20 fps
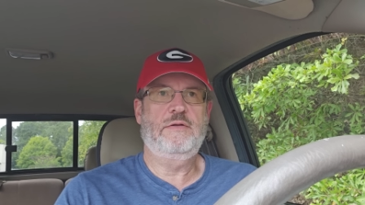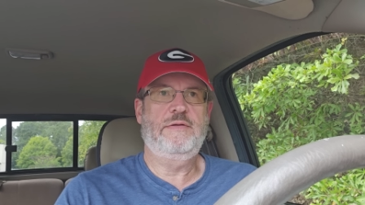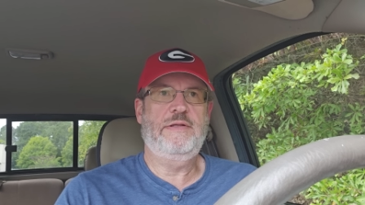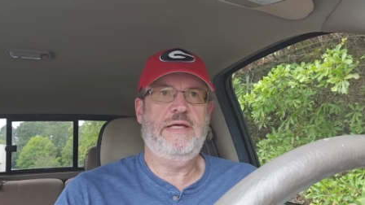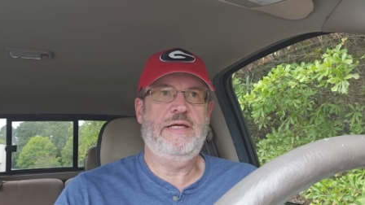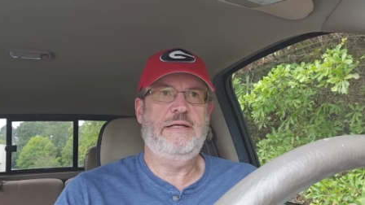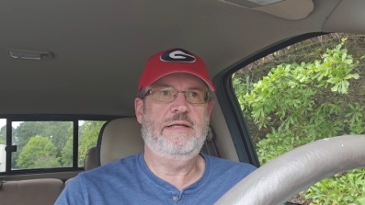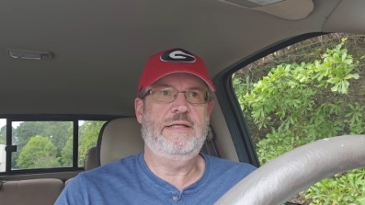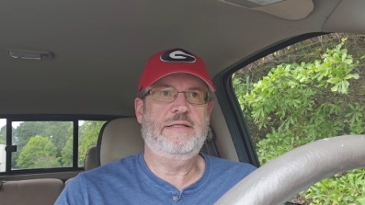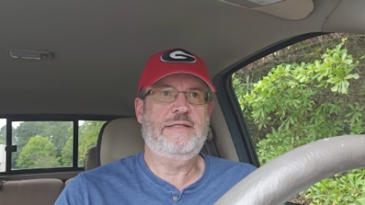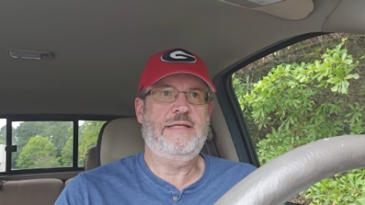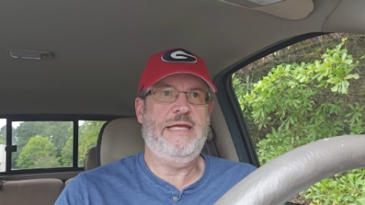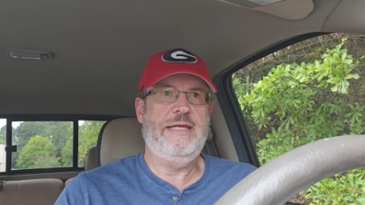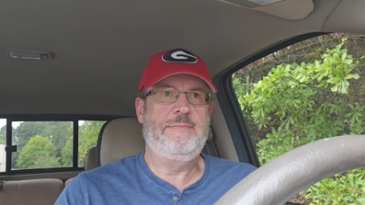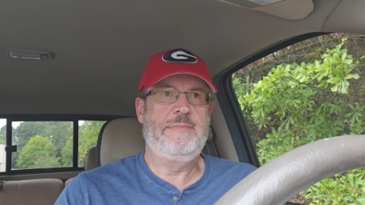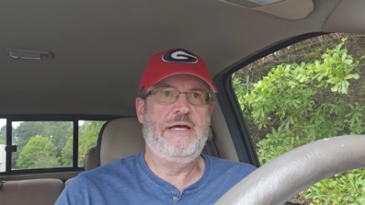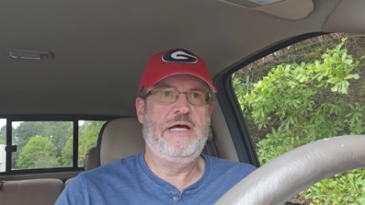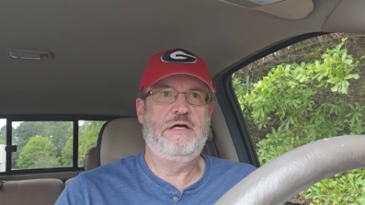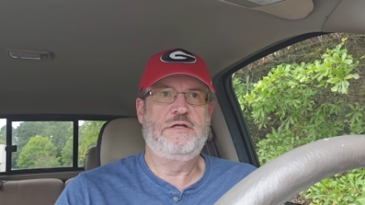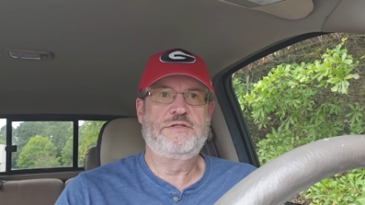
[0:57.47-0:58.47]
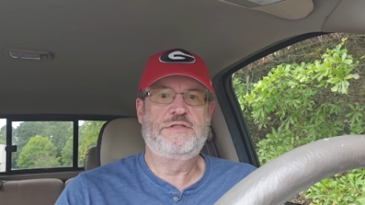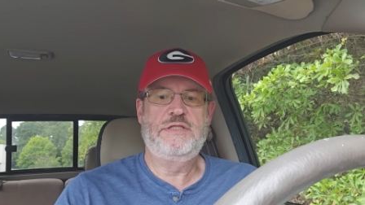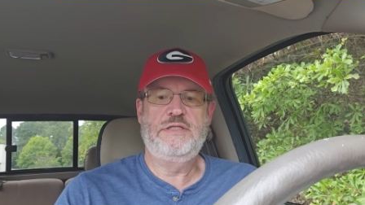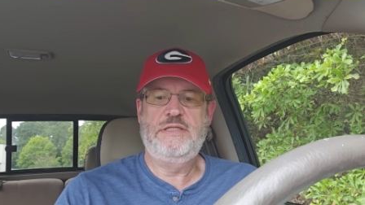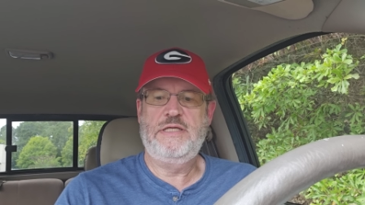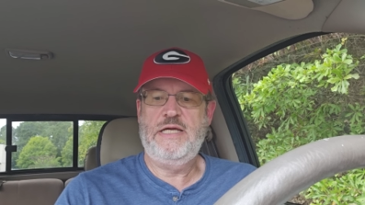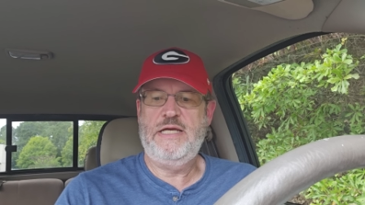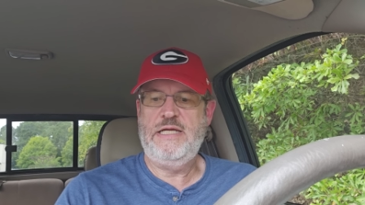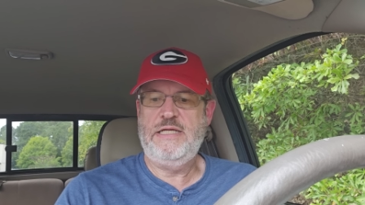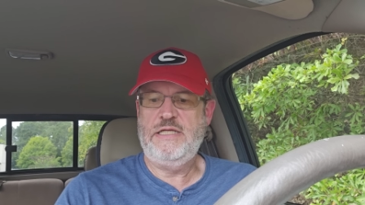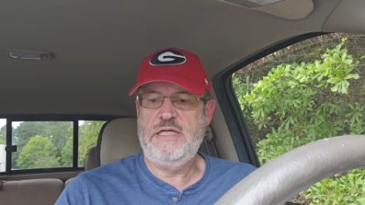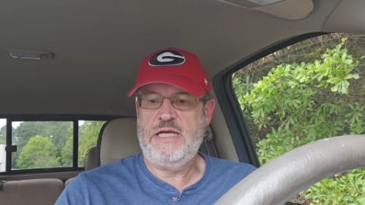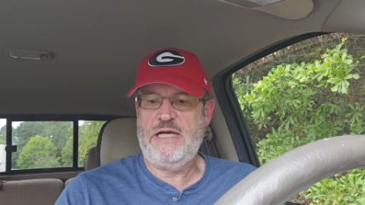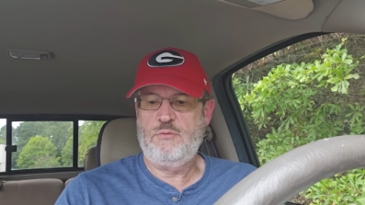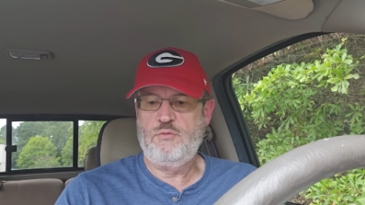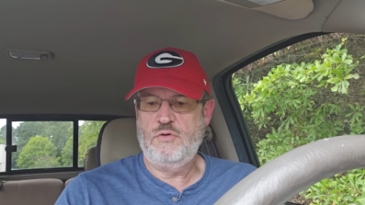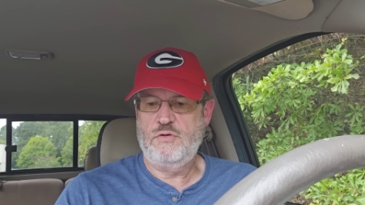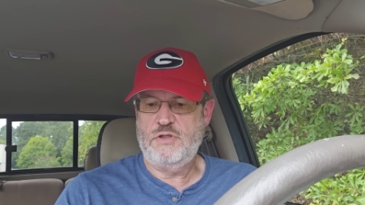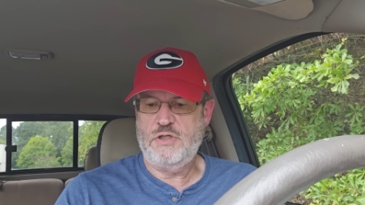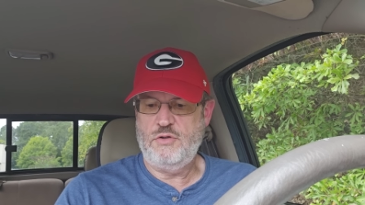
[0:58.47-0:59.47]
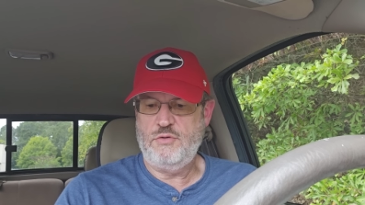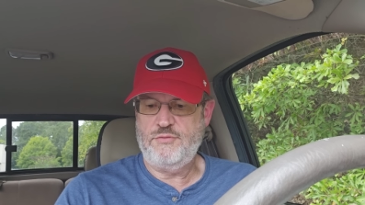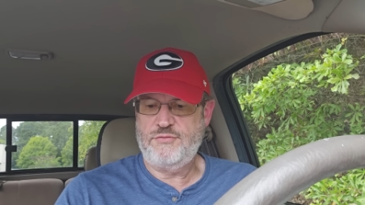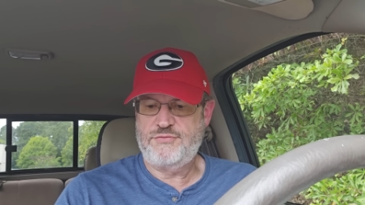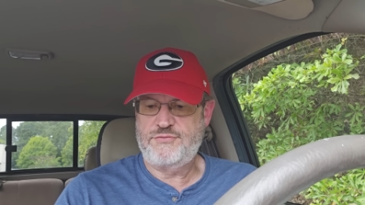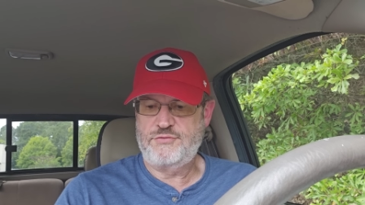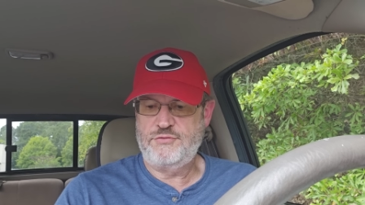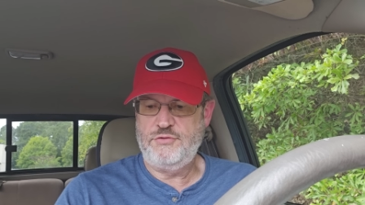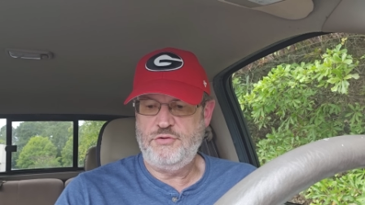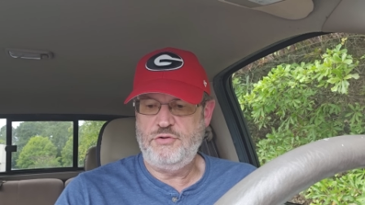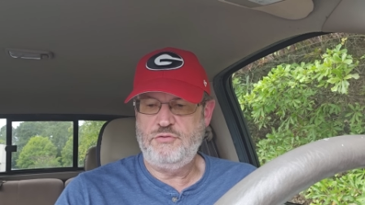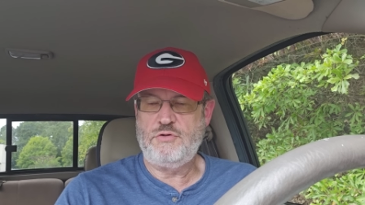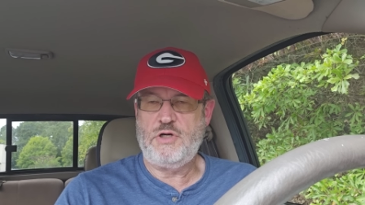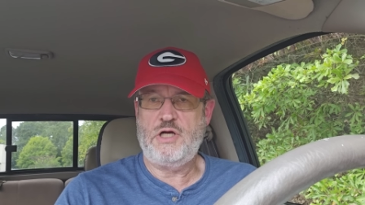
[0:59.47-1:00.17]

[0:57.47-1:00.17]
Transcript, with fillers: that, that came out today I will go through.